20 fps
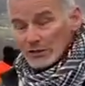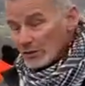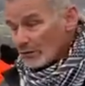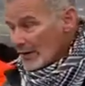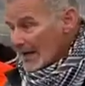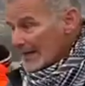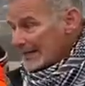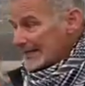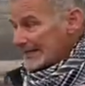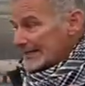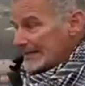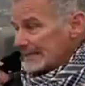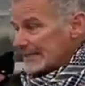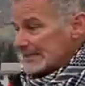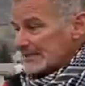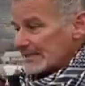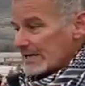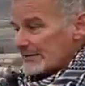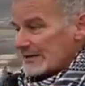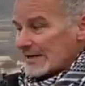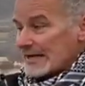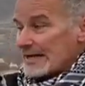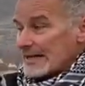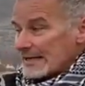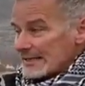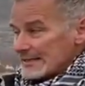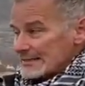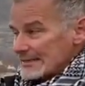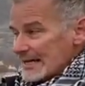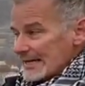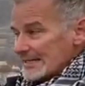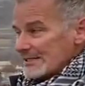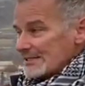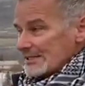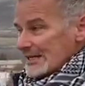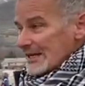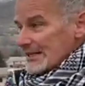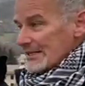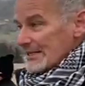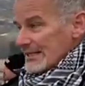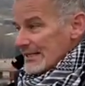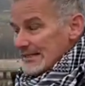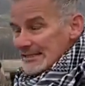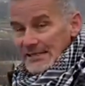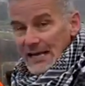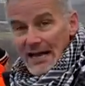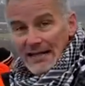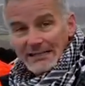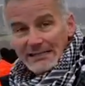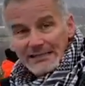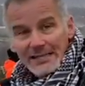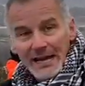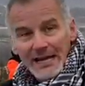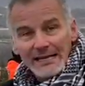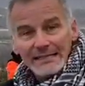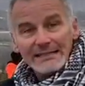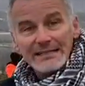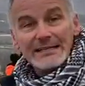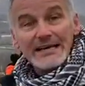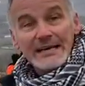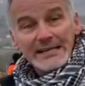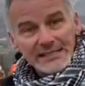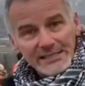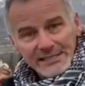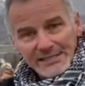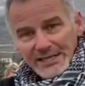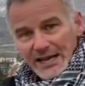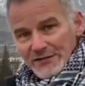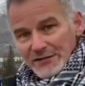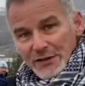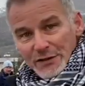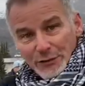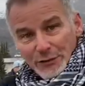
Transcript: rally he is having. Nice and neat and tidy. 7th